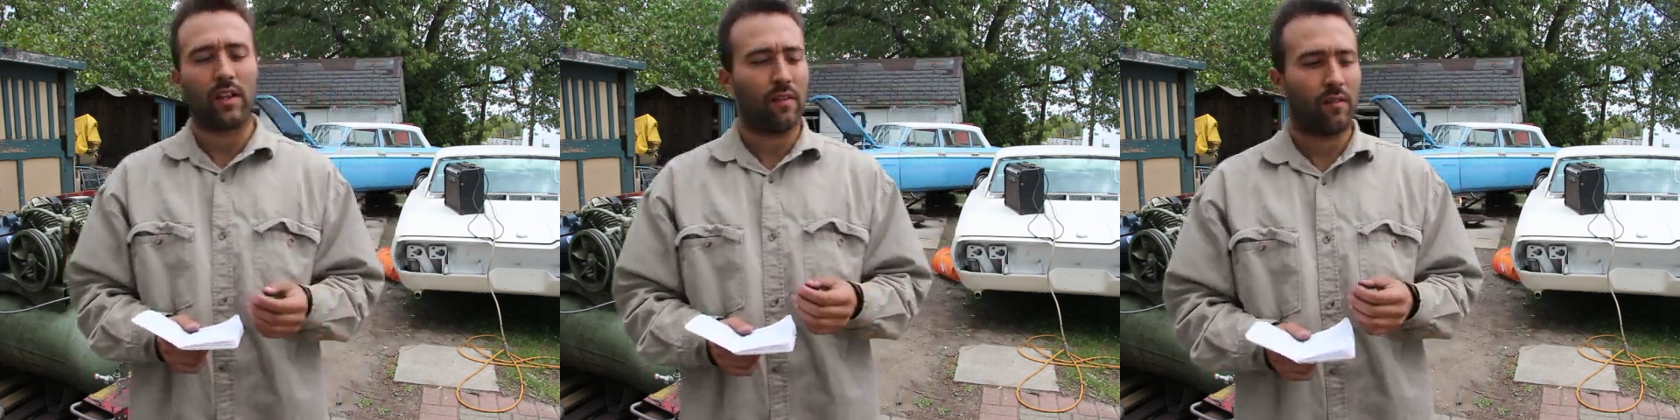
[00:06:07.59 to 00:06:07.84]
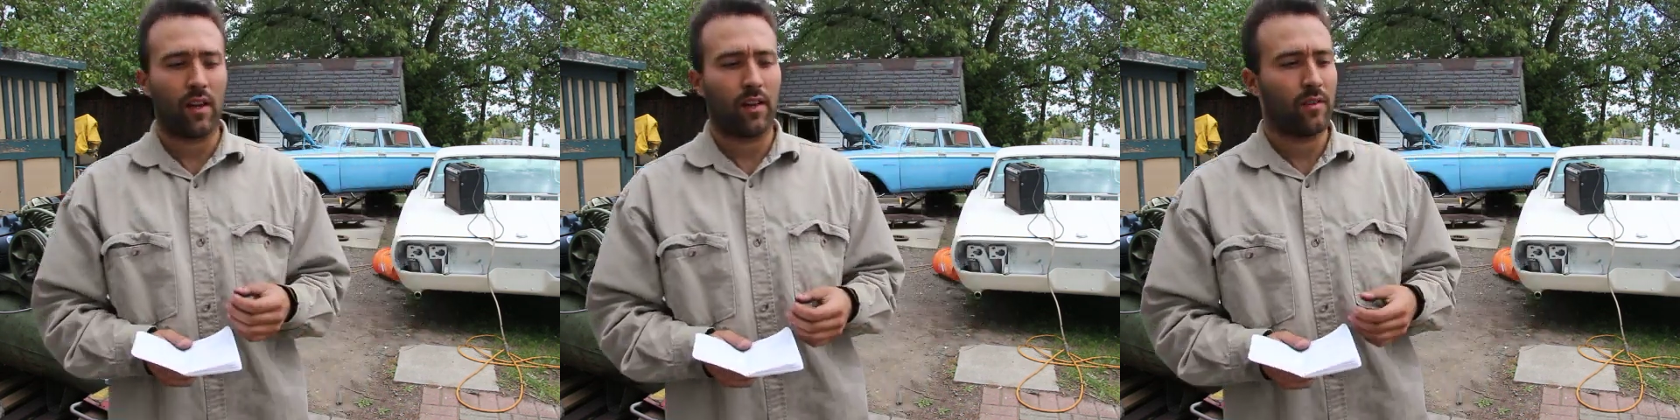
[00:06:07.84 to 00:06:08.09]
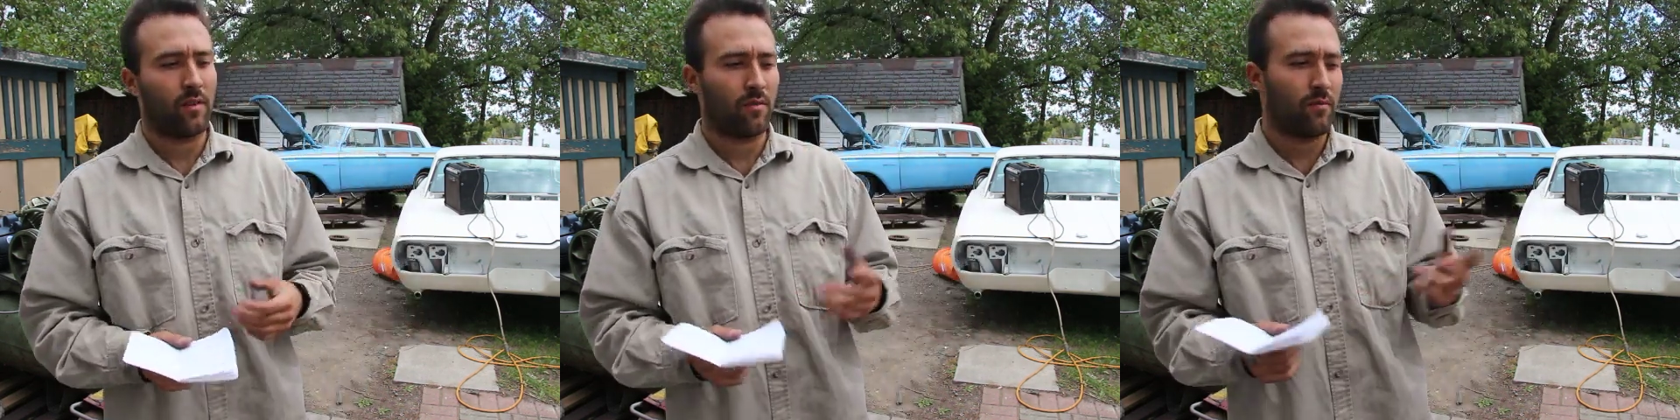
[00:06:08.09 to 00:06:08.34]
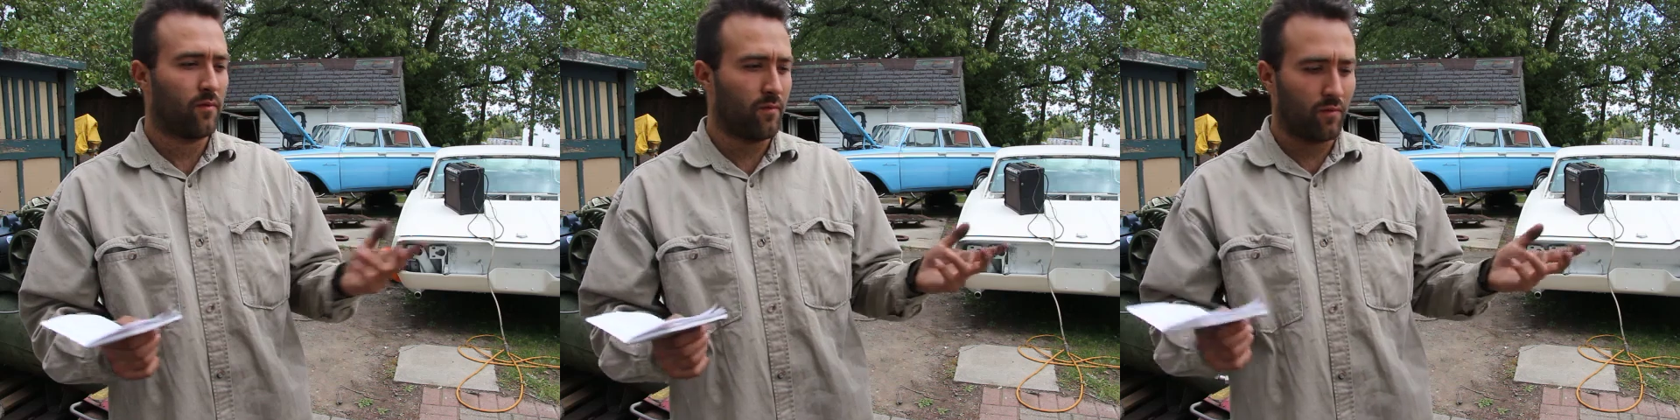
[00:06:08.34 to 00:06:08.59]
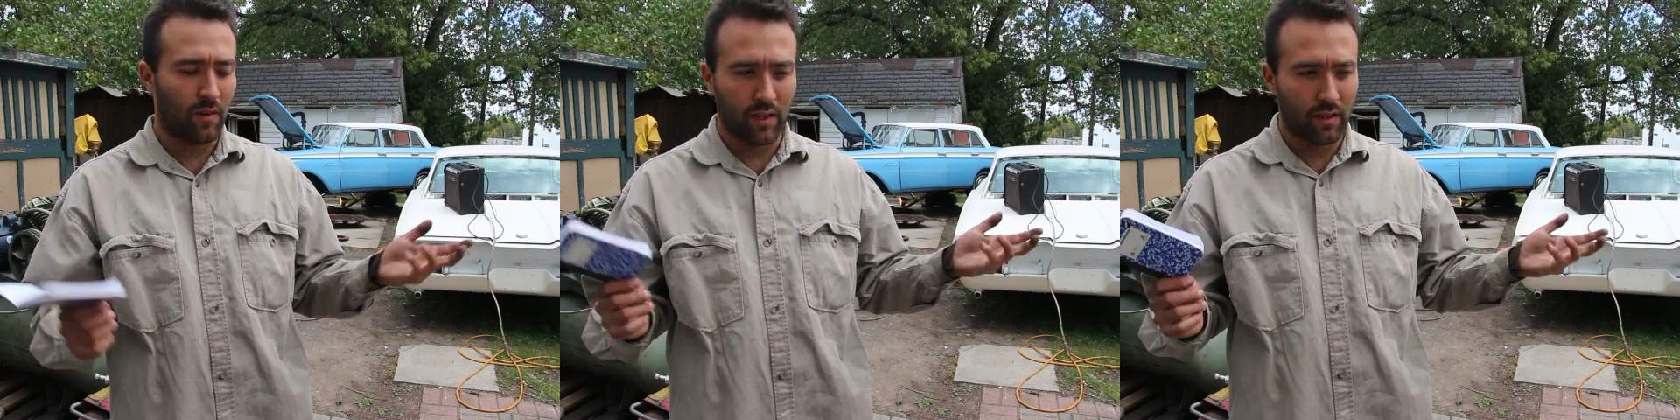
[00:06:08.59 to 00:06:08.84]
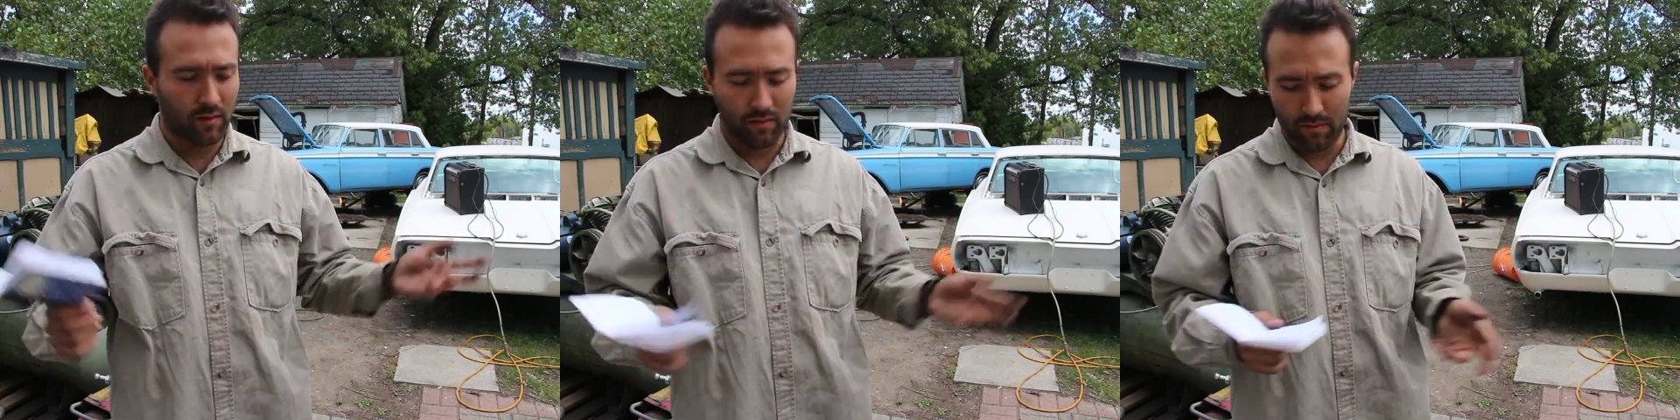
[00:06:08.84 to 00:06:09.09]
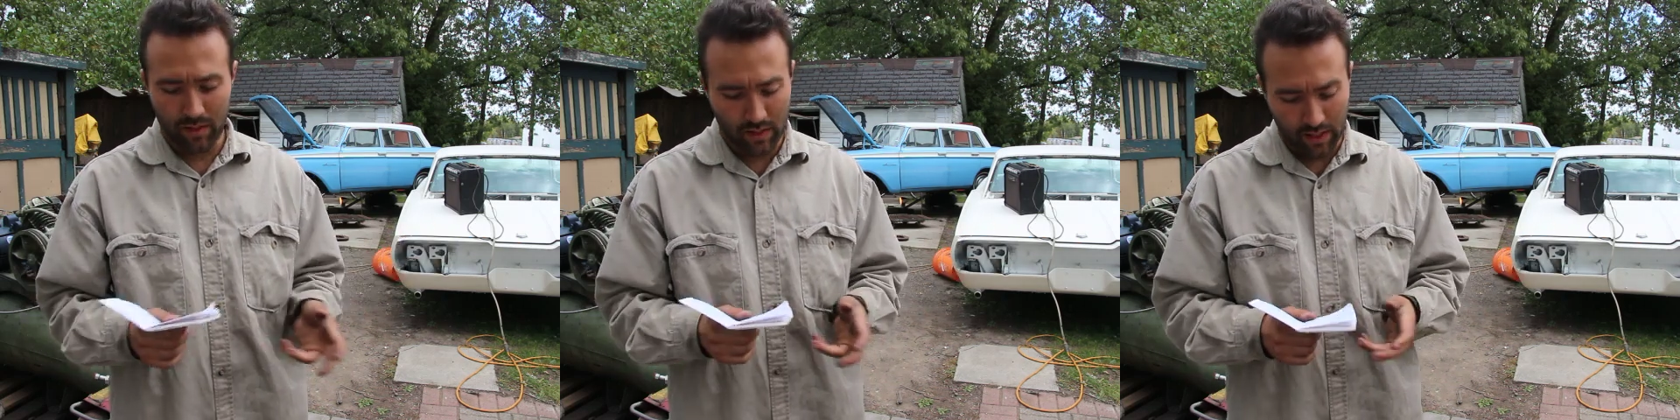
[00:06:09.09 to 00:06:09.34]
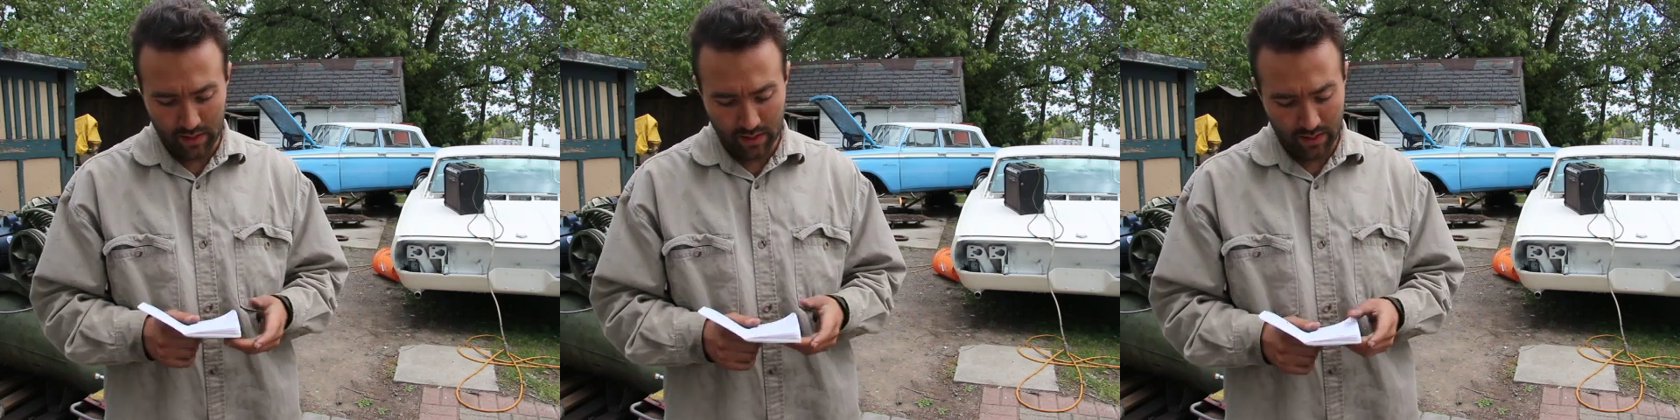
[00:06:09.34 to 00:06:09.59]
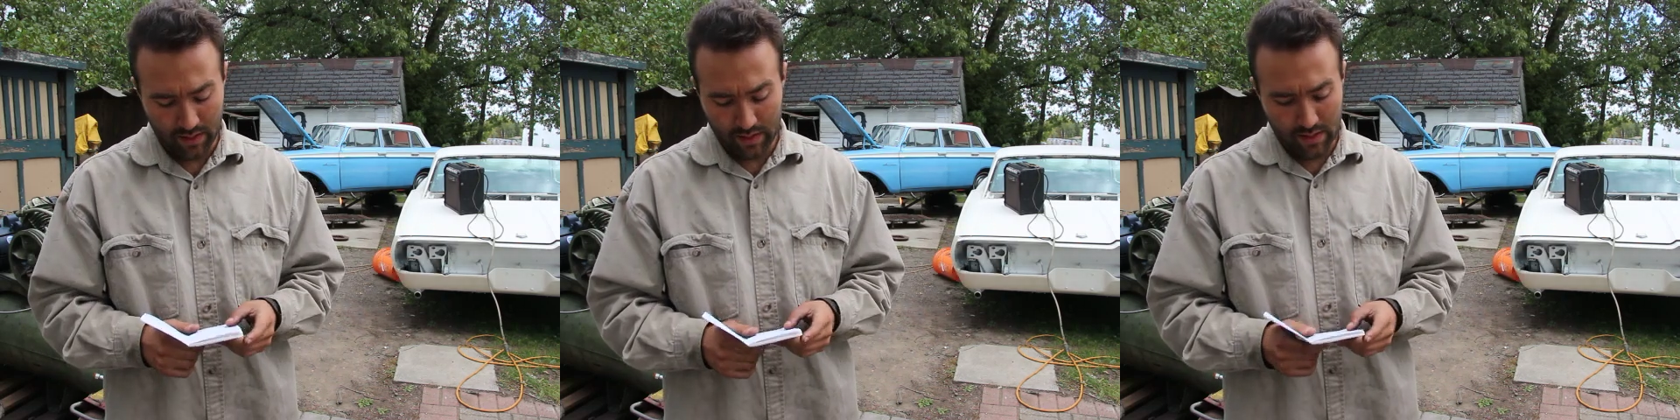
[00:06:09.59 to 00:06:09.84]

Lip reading: I've got no fucking clue what that is.